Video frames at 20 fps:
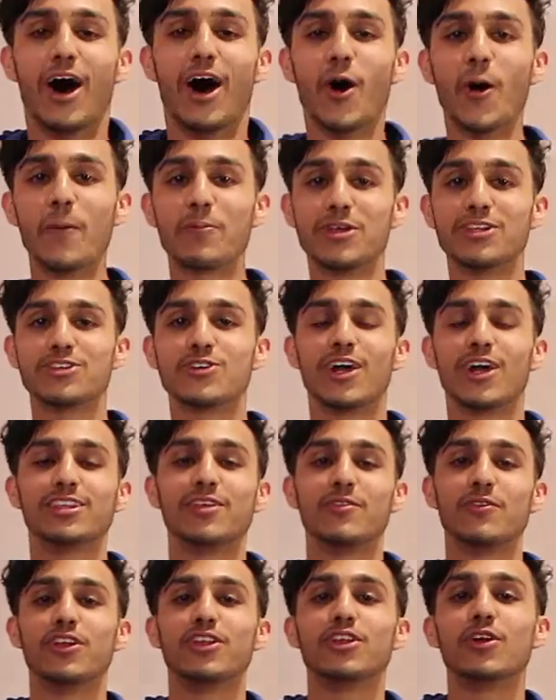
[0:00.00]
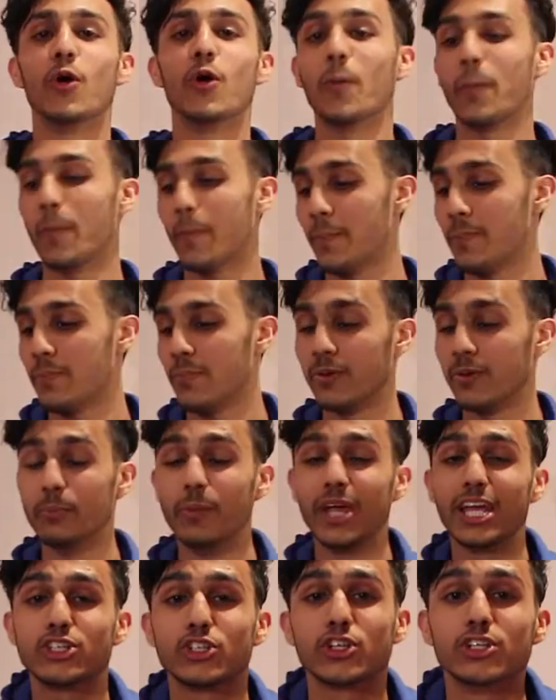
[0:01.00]
Hope you enjoyed the video.
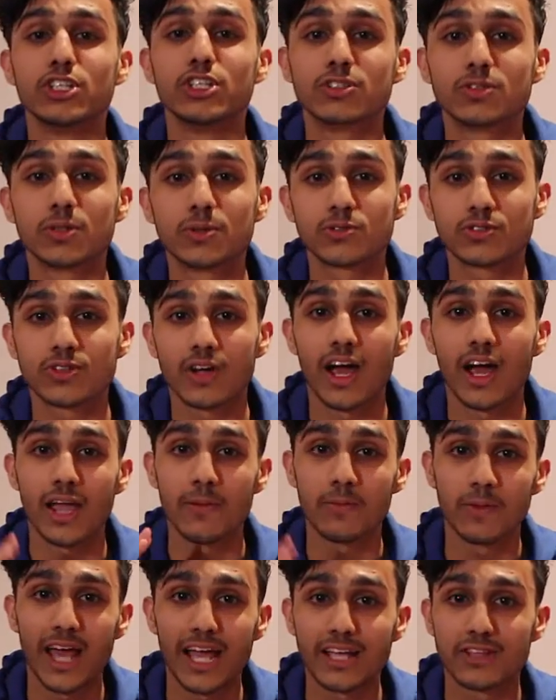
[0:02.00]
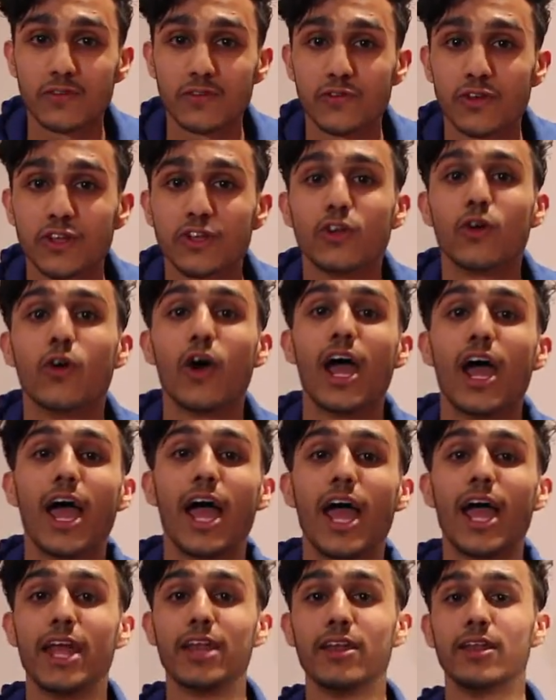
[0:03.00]
Make sure you subscribe, like the video,
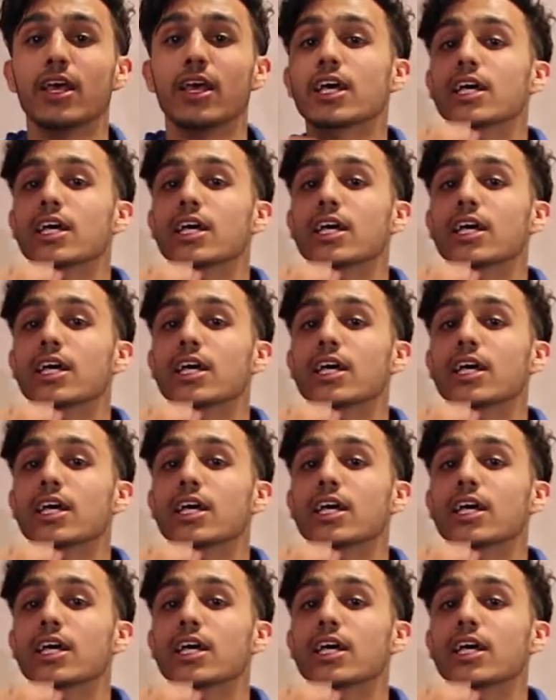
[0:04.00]
and